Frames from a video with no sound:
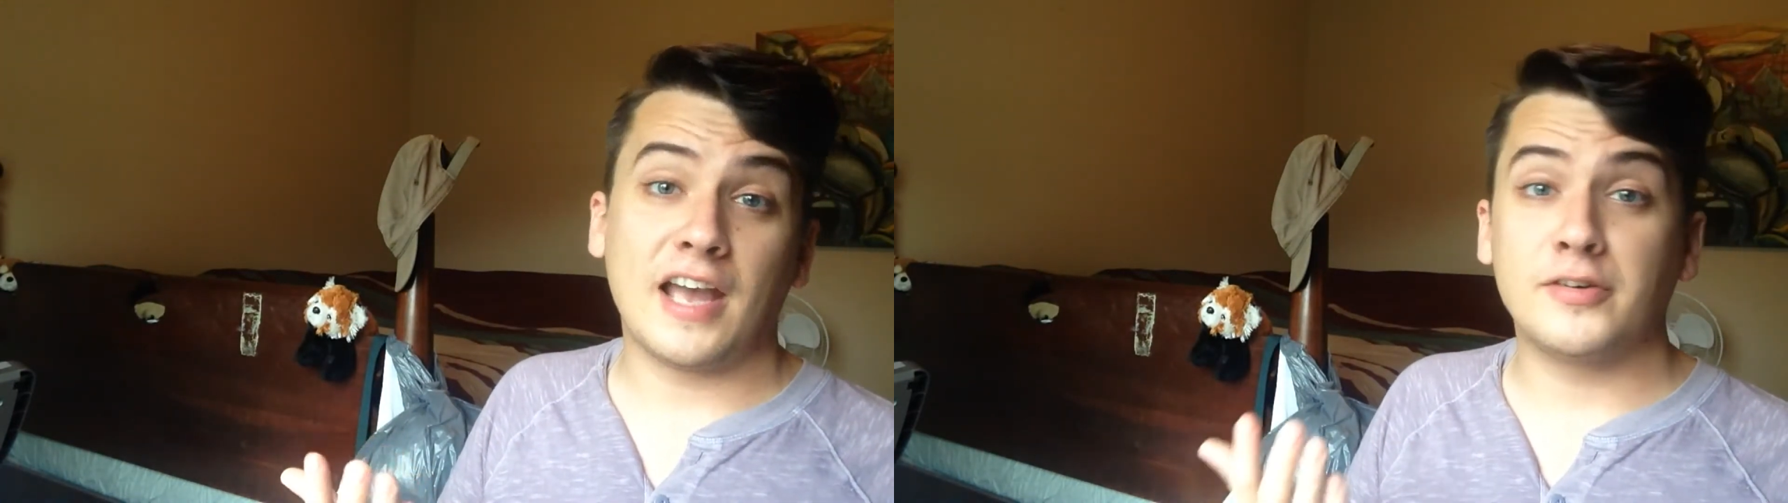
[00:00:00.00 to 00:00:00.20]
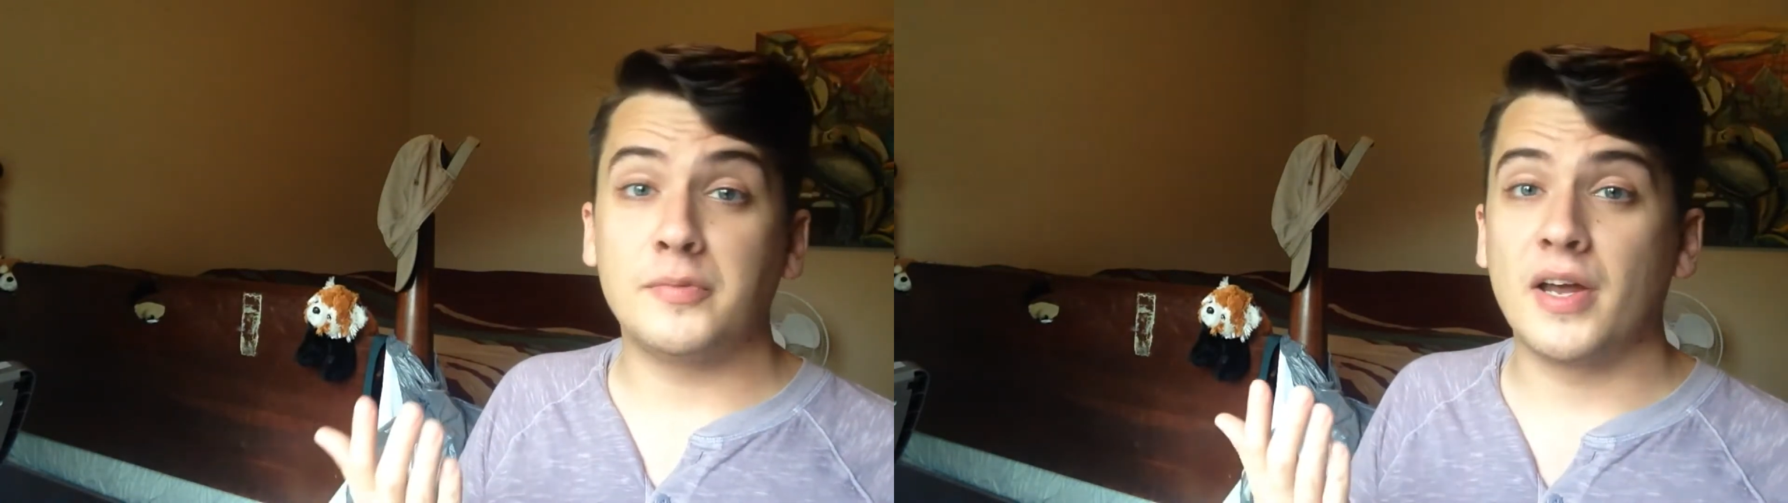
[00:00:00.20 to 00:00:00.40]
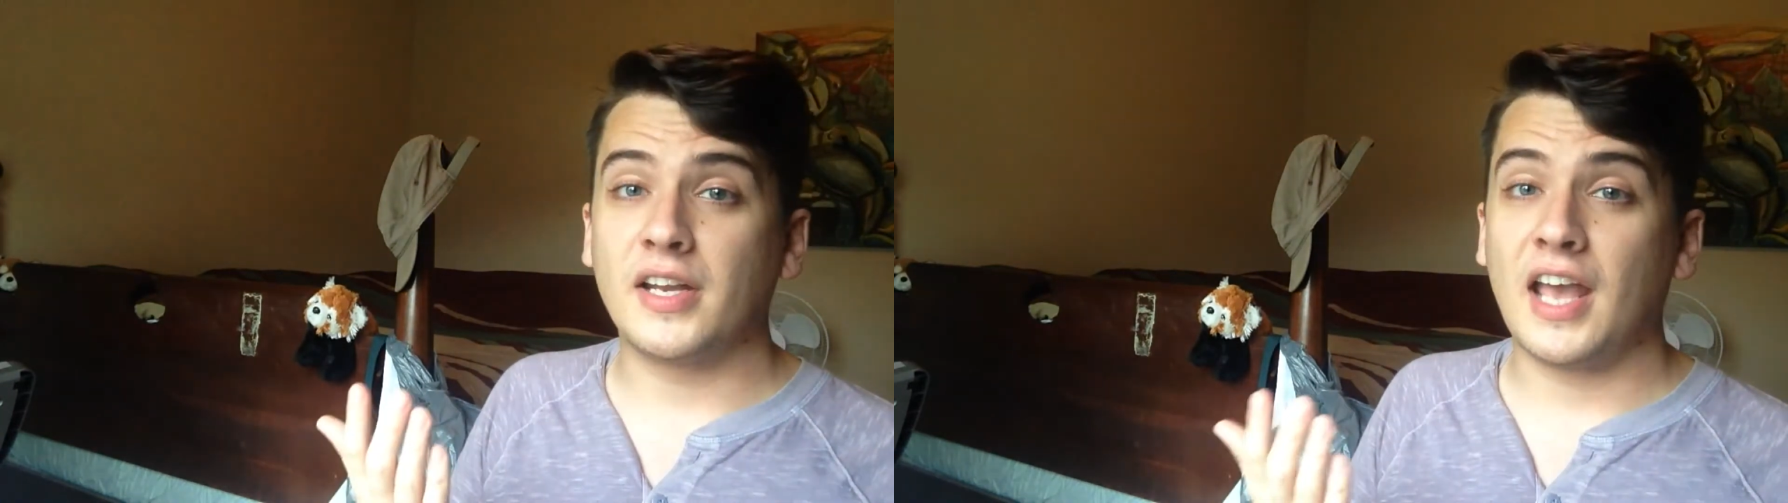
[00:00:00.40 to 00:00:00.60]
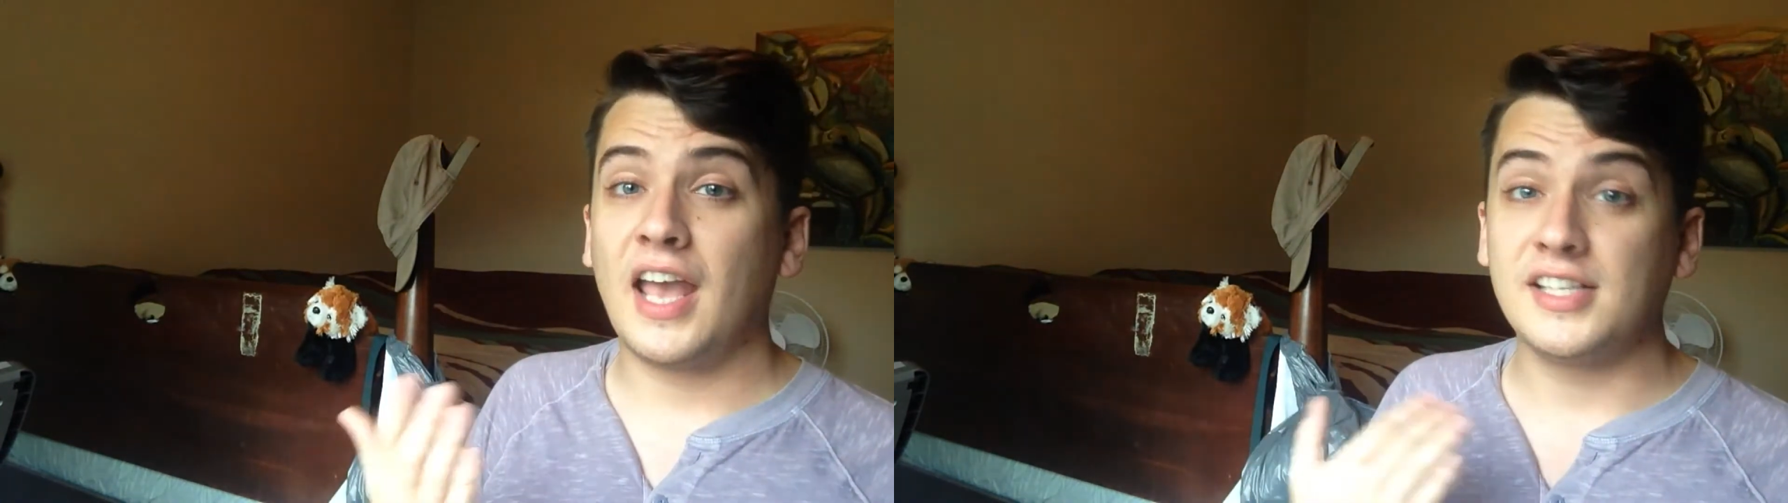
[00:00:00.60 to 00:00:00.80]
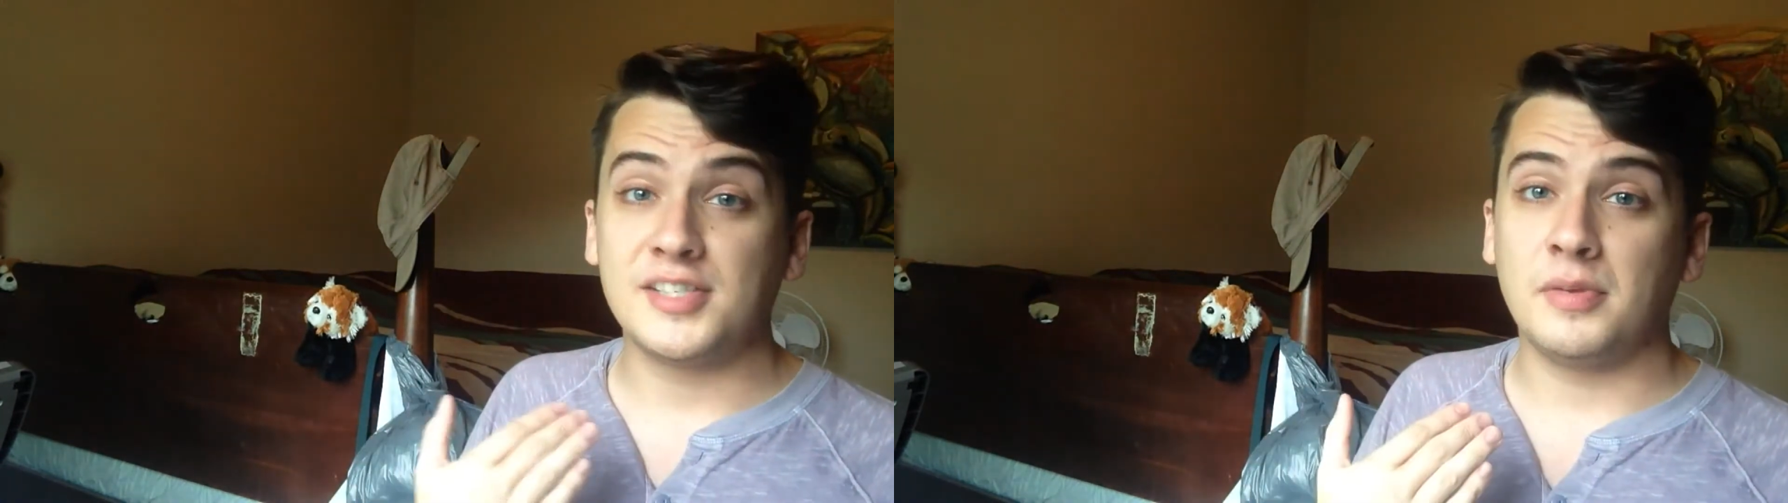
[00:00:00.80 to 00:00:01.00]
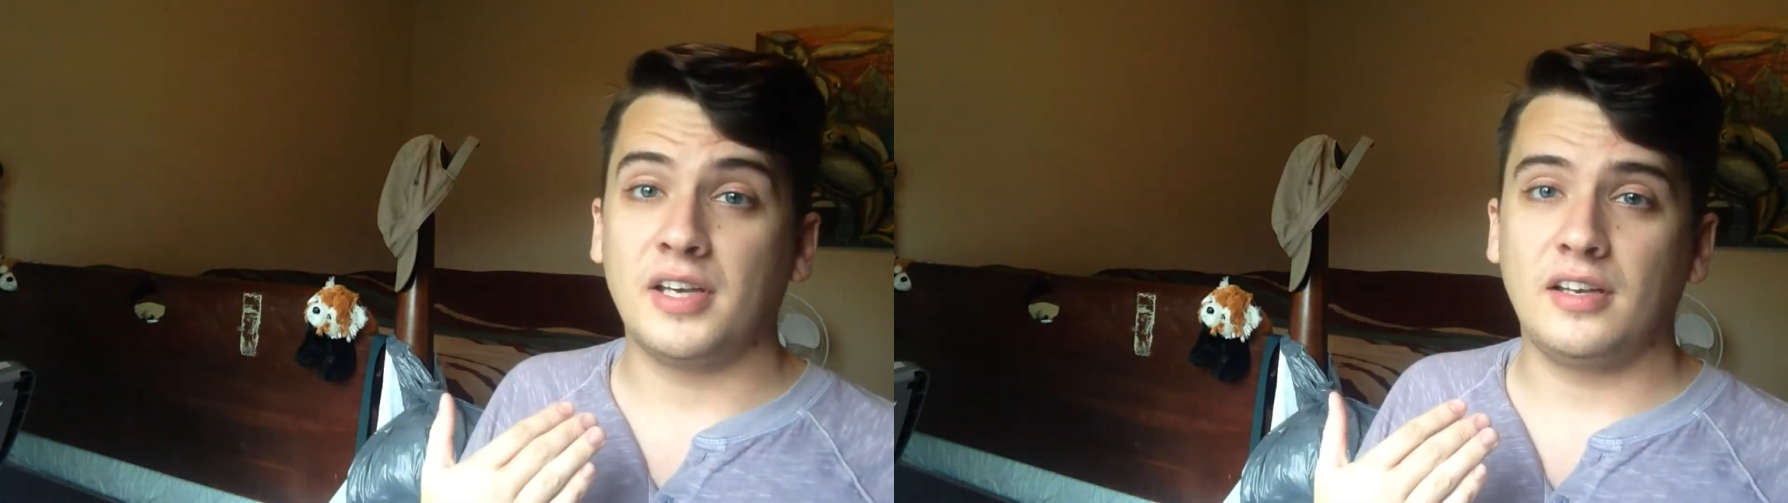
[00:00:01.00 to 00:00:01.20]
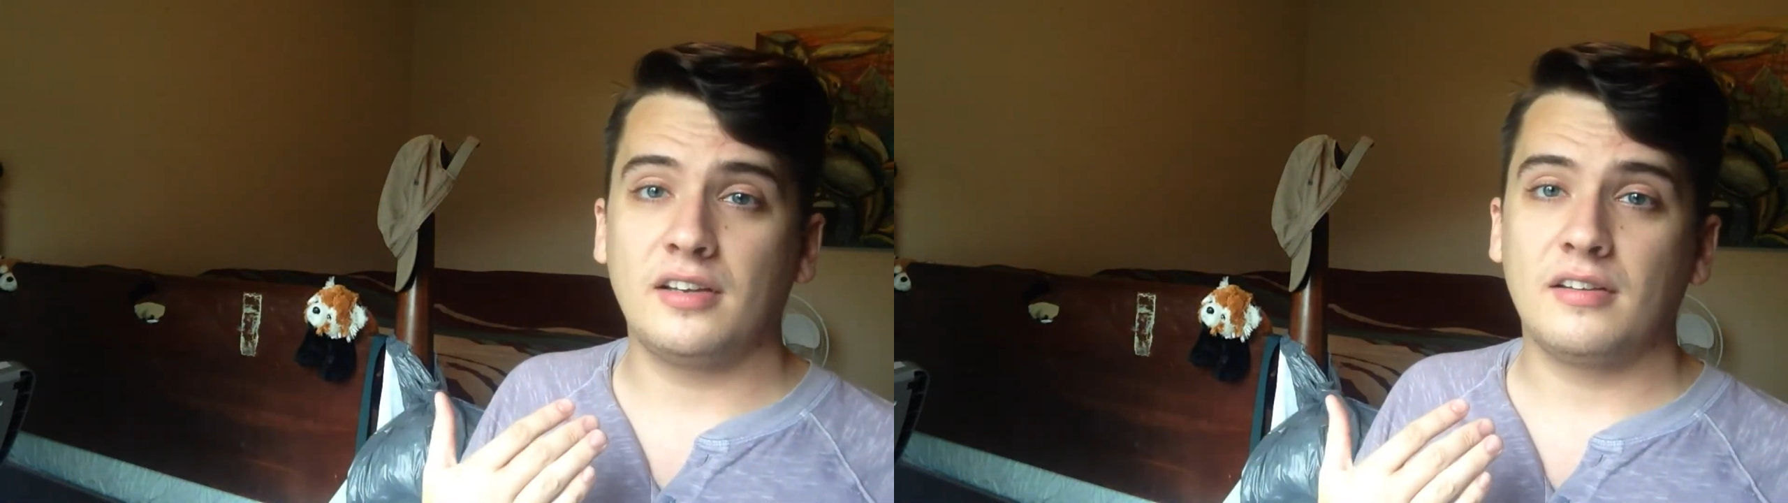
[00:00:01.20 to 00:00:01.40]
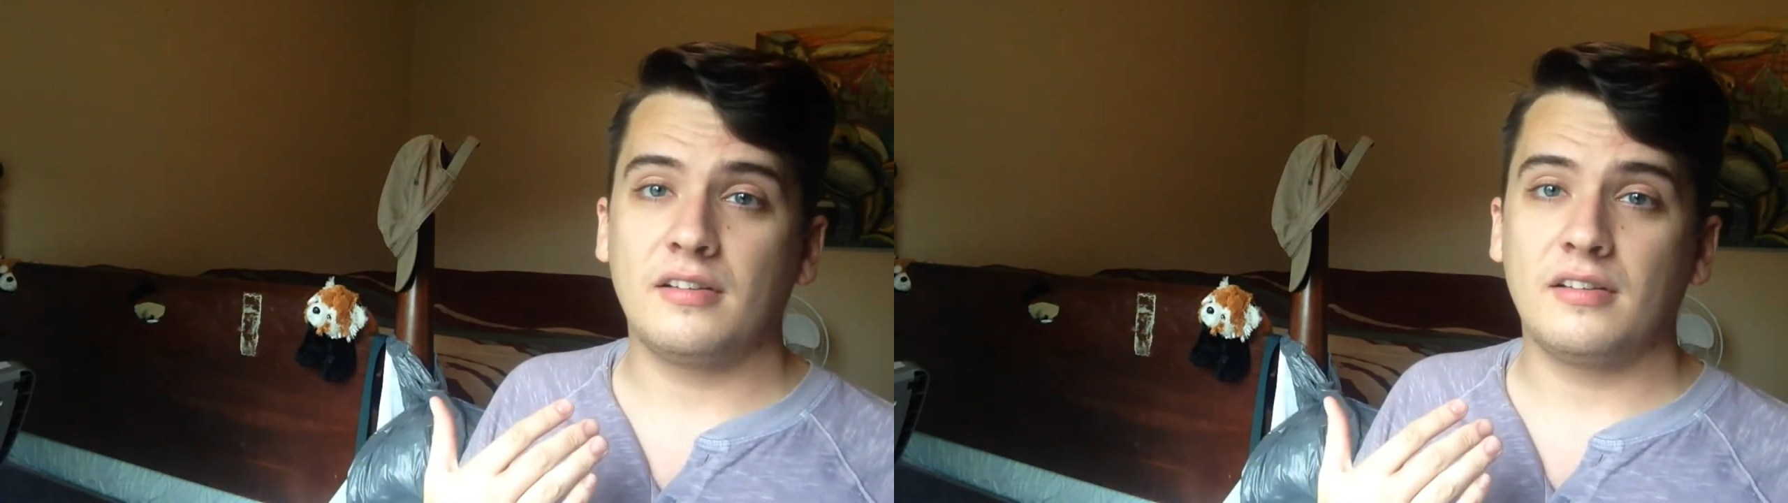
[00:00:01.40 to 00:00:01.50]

everybody hates me,